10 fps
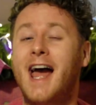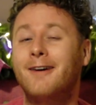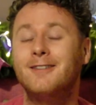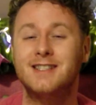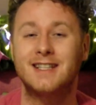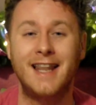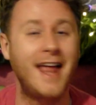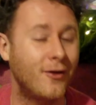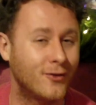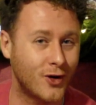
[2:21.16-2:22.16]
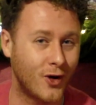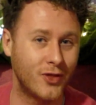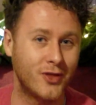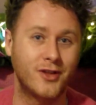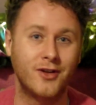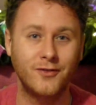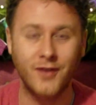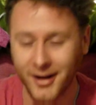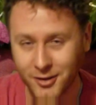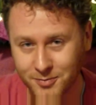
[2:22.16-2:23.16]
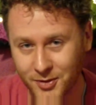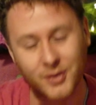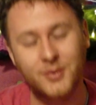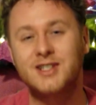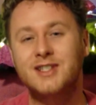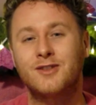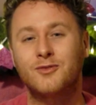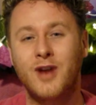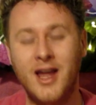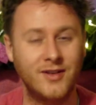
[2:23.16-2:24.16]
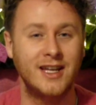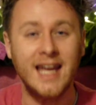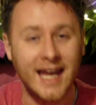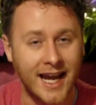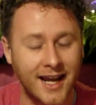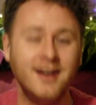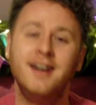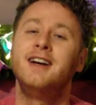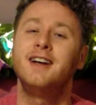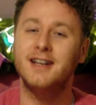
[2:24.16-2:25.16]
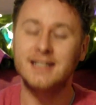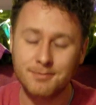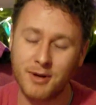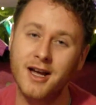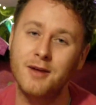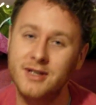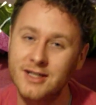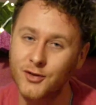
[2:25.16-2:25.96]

hour left on the final book, which is The Raven King. It's split up into